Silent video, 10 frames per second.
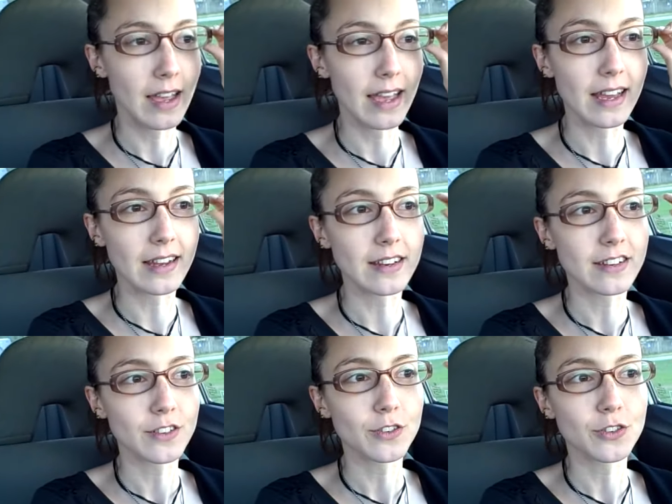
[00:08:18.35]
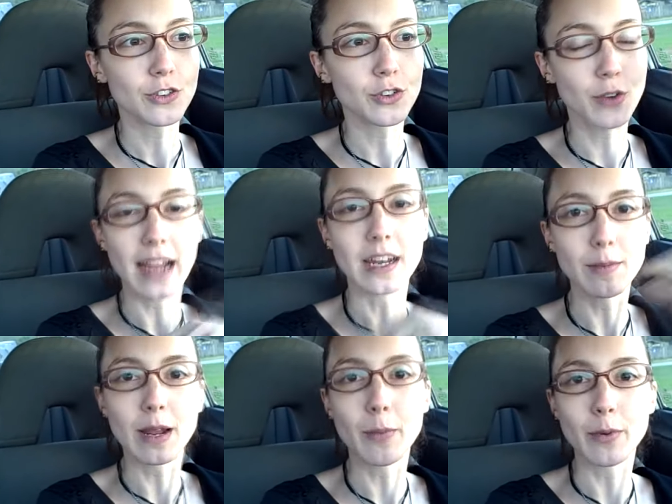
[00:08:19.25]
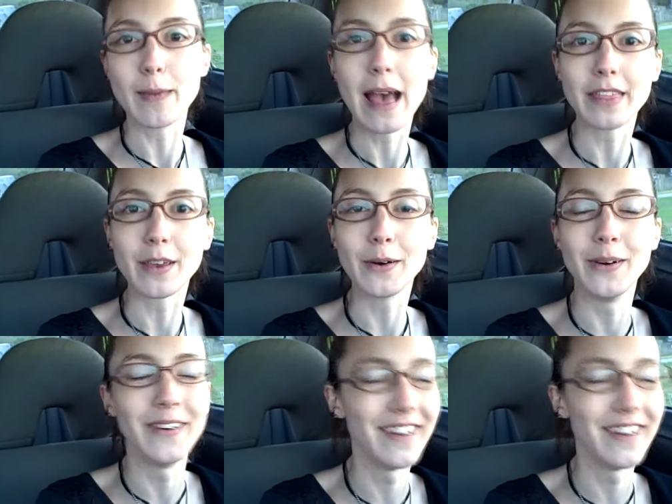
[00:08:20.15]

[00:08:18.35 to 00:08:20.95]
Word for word: and trying to meet up with Matthew.